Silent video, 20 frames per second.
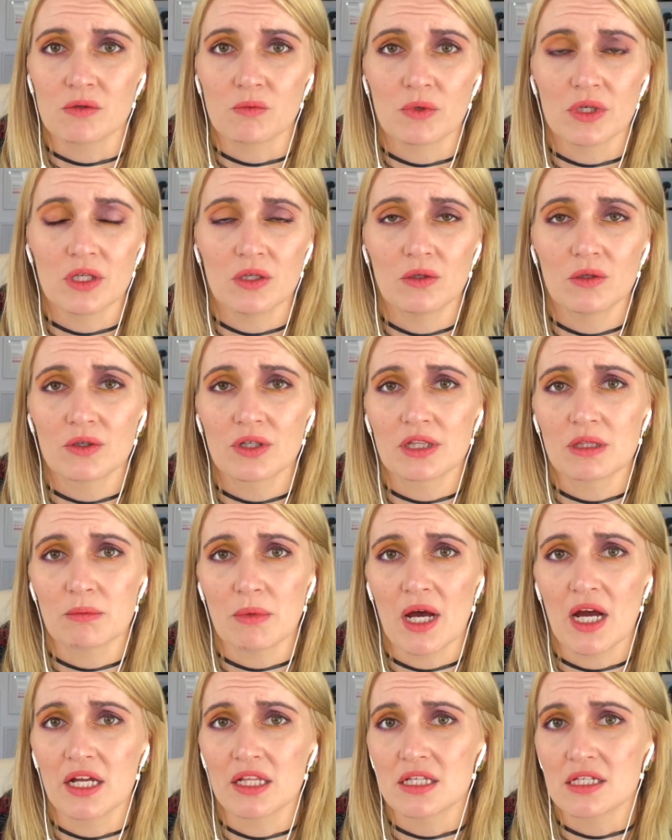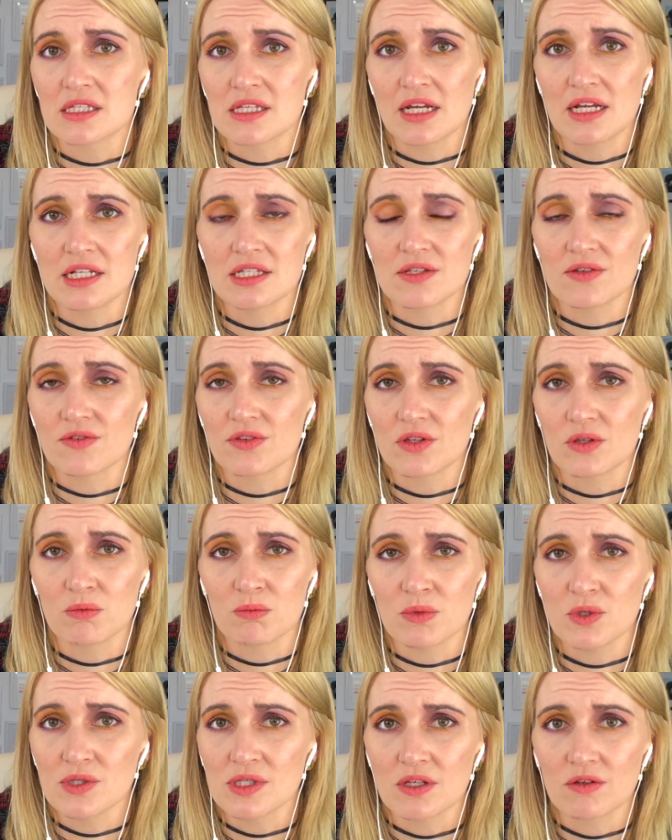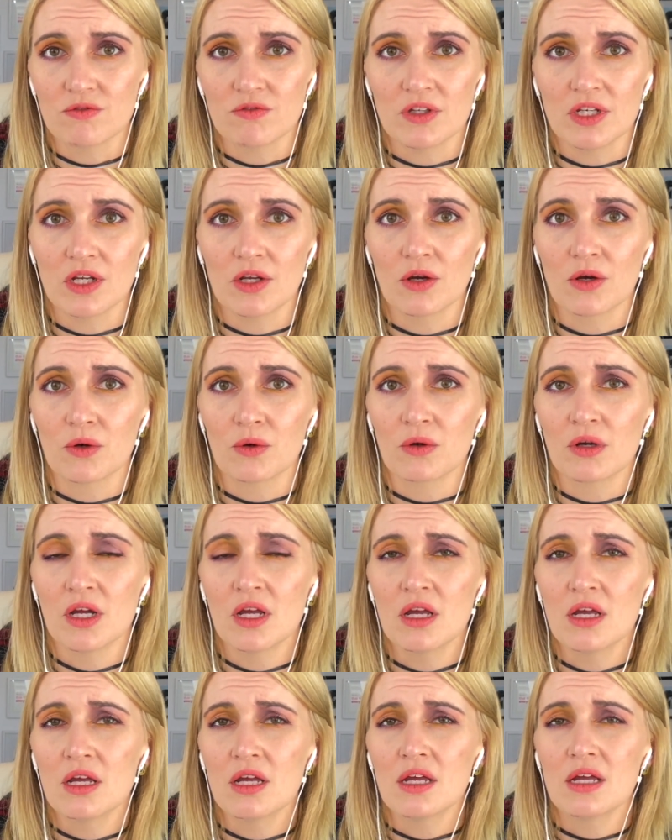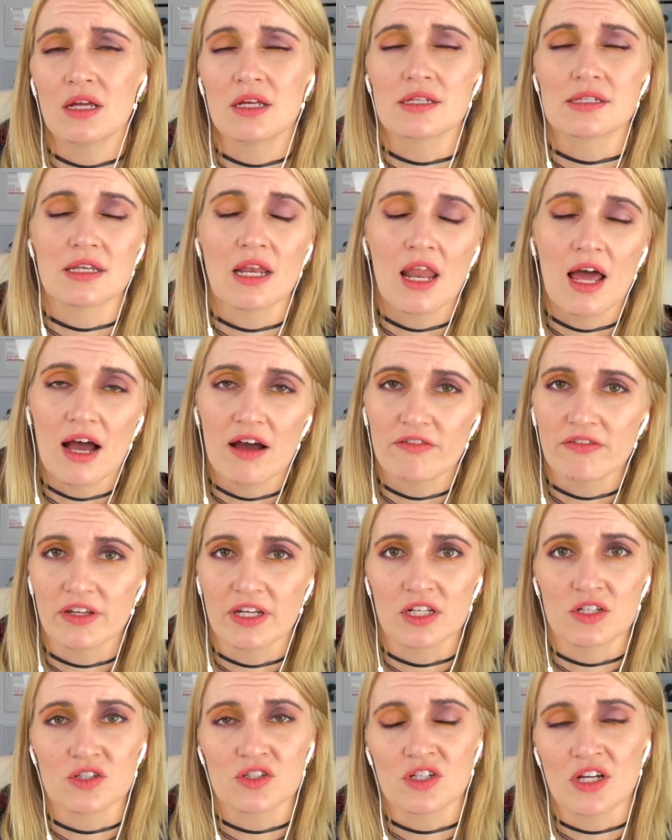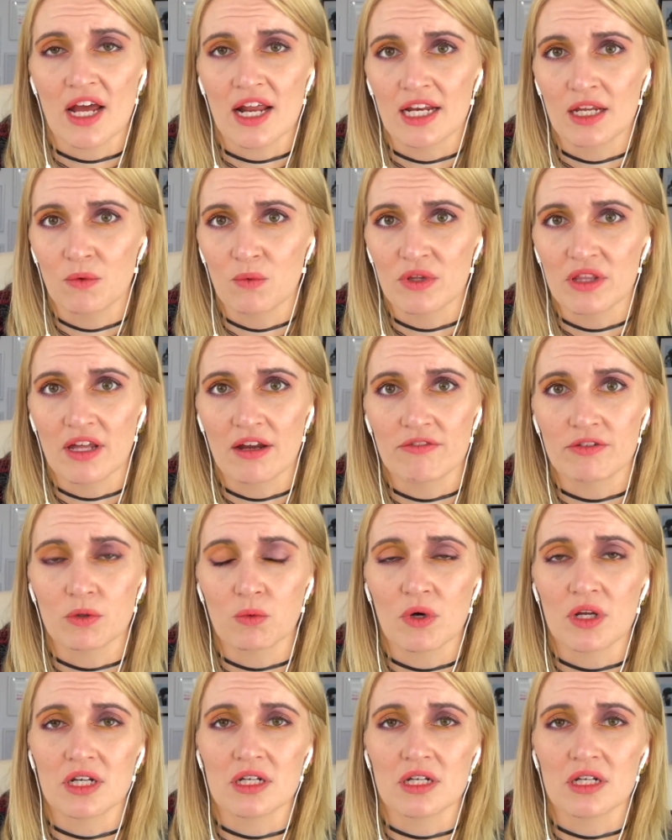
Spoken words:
When you look at the behind the scenes of the music video, he's laughing and chatting with everyone.